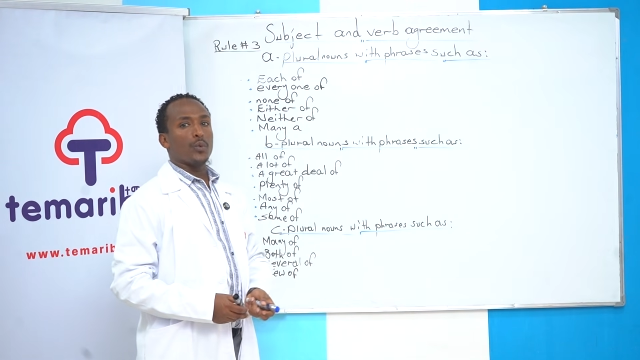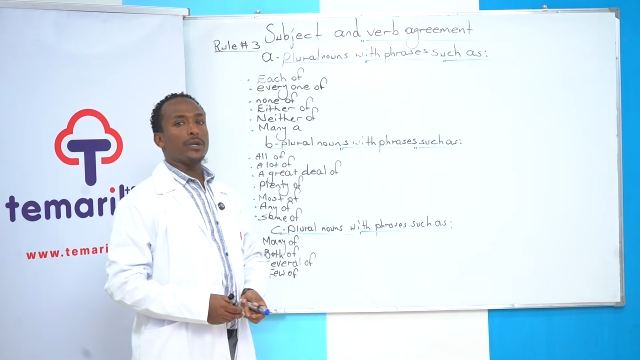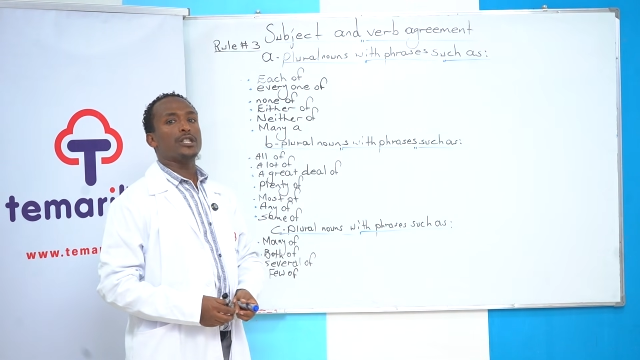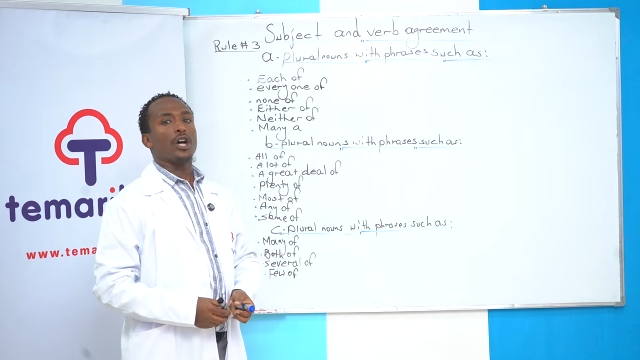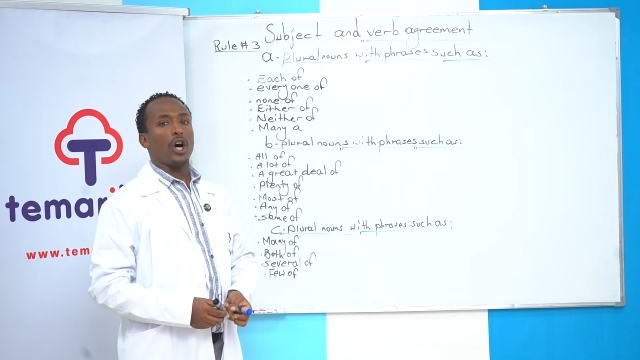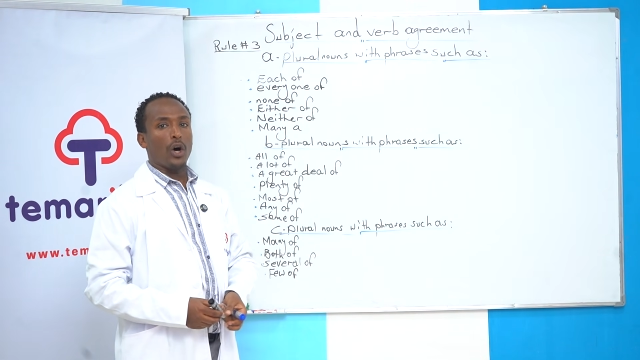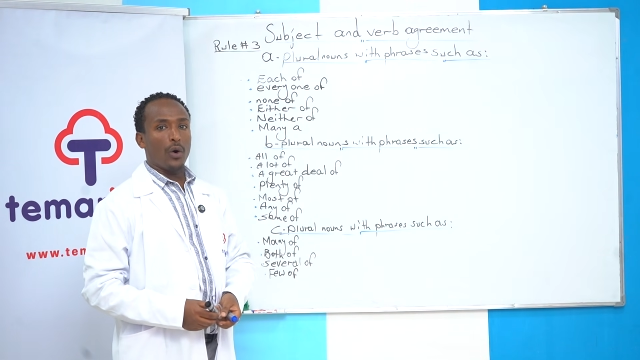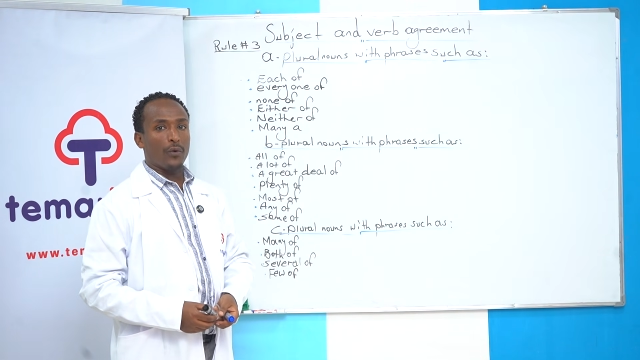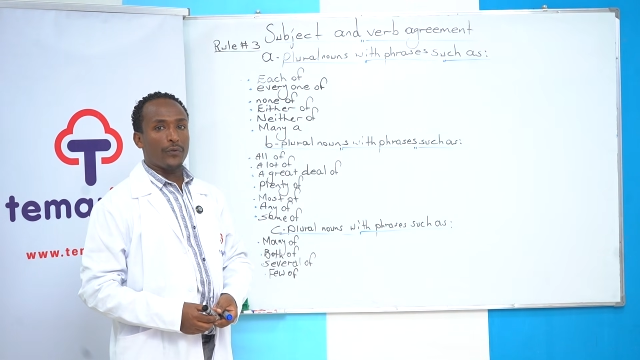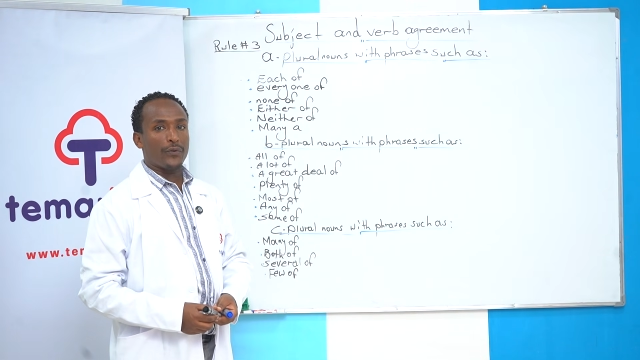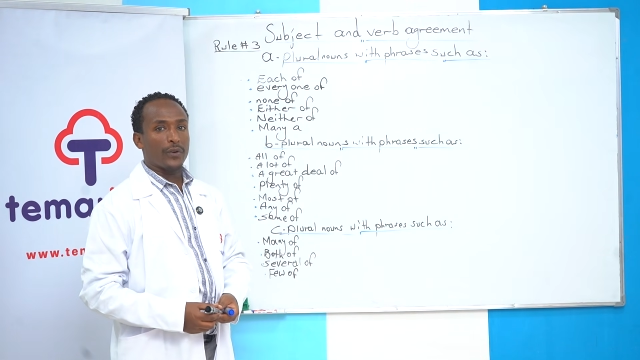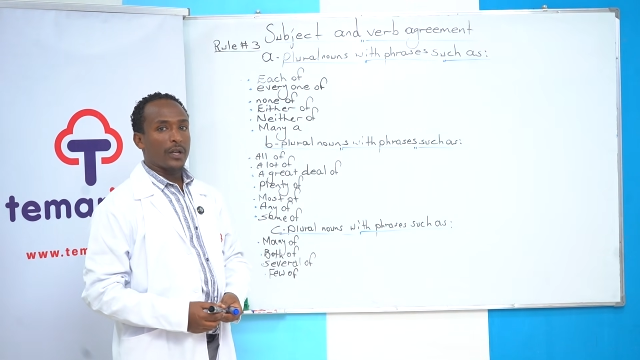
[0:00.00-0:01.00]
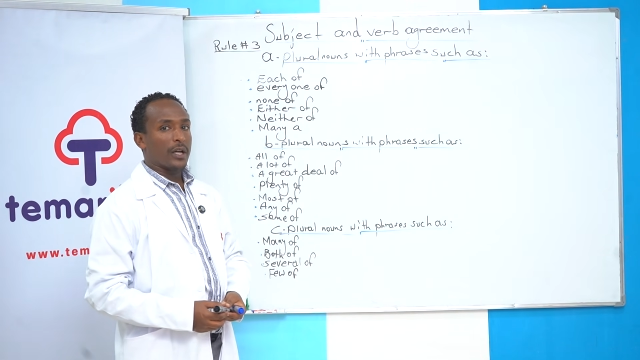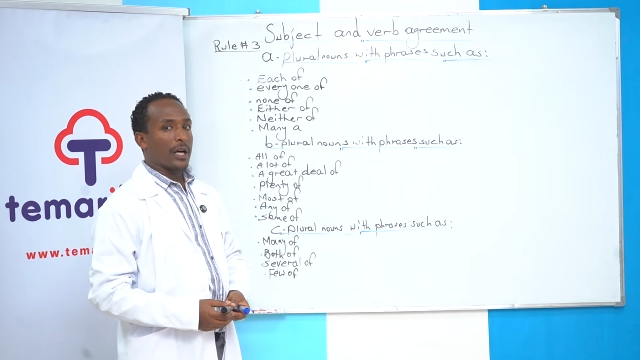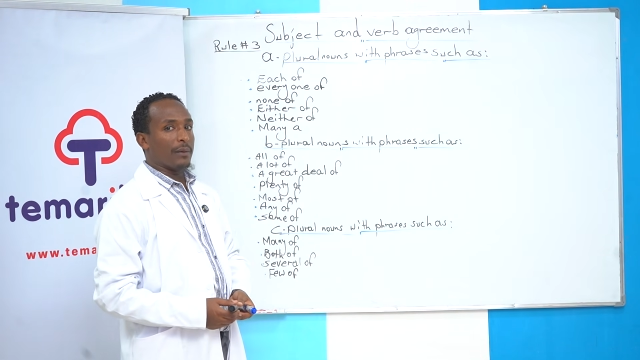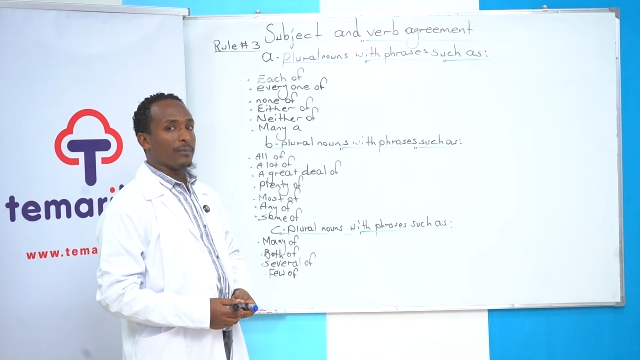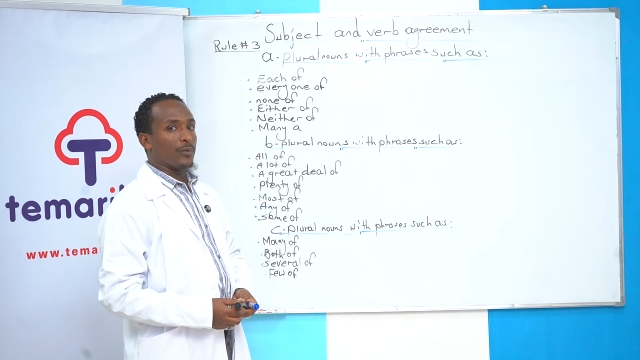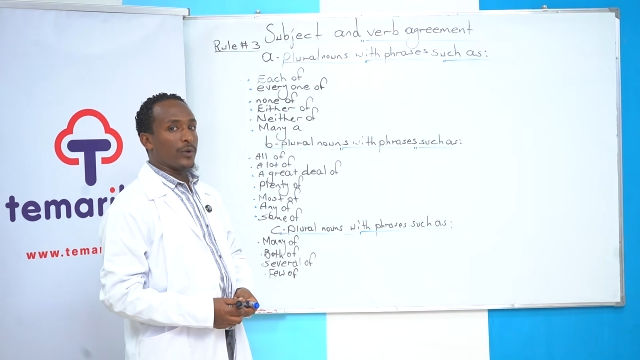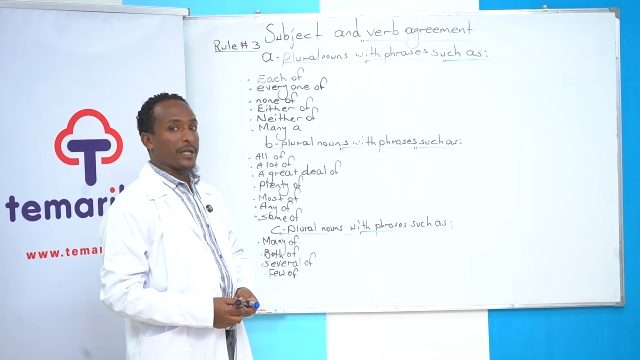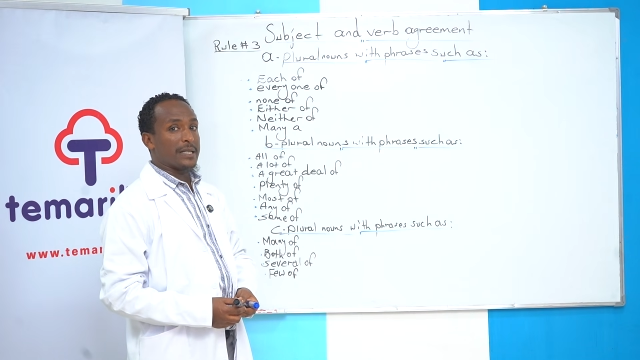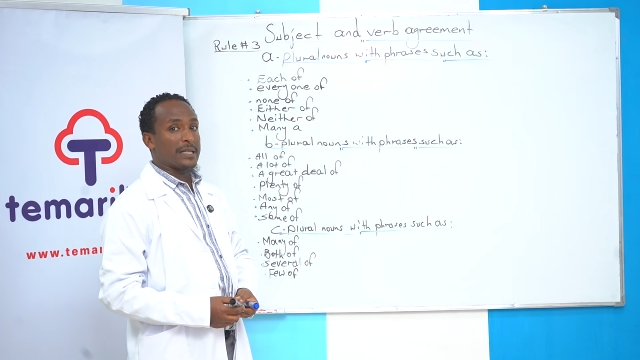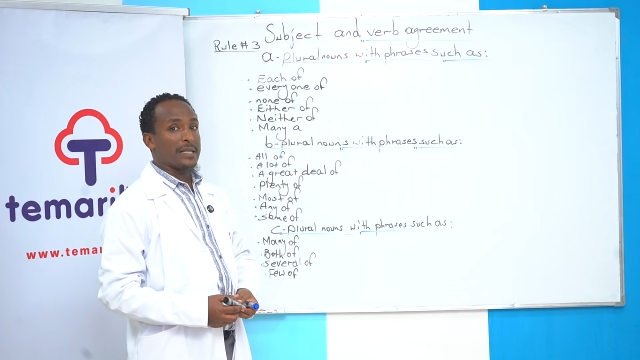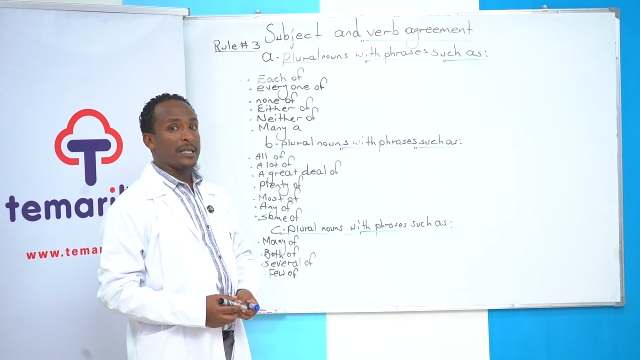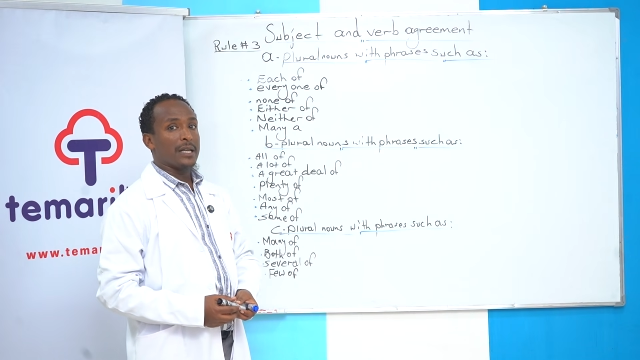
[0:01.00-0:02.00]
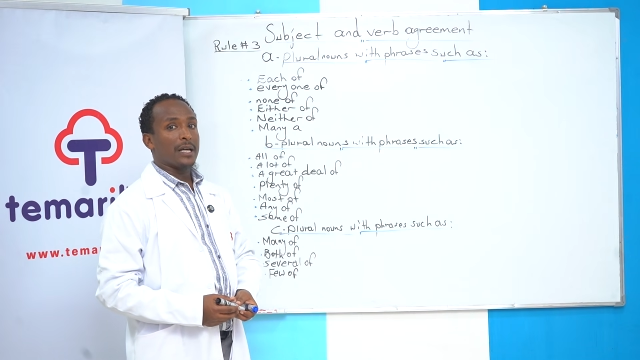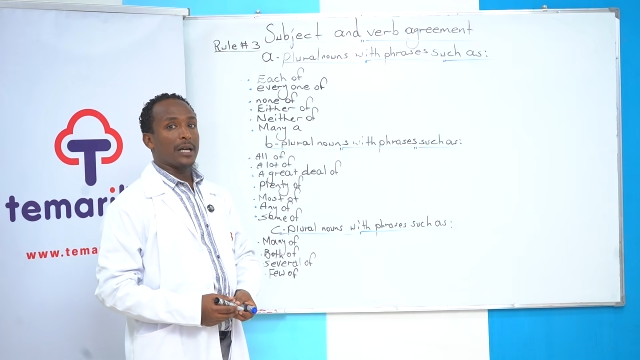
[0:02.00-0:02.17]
with of come with